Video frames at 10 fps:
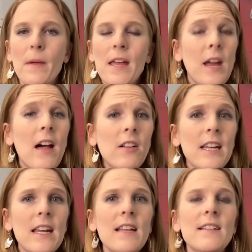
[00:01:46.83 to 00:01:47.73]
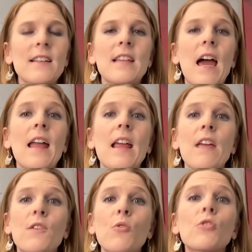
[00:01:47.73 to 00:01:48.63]
The reality is, is that
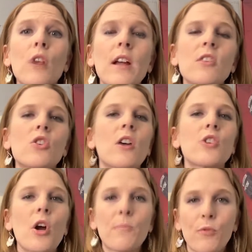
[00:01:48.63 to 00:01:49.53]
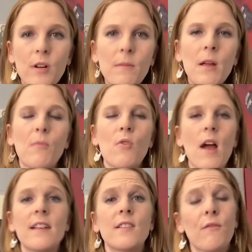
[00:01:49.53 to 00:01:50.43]
if you're trying to charge a premium
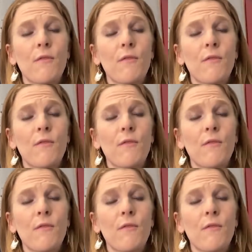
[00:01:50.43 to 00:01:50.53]
price